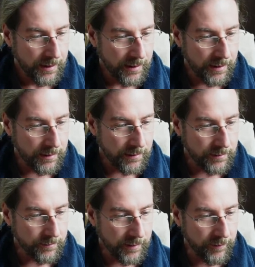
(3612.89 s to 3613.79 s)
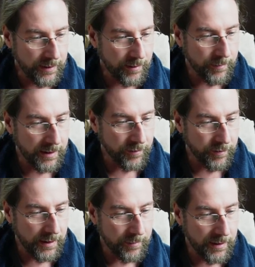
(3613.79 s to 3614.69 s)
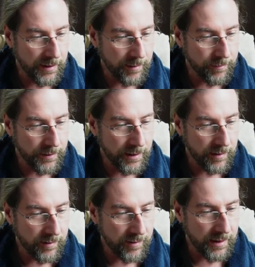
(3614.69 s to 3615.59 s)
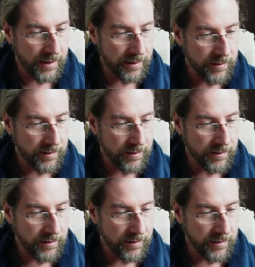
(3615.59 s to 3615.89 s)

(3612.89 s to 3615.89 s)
Um, development of MEB is dead.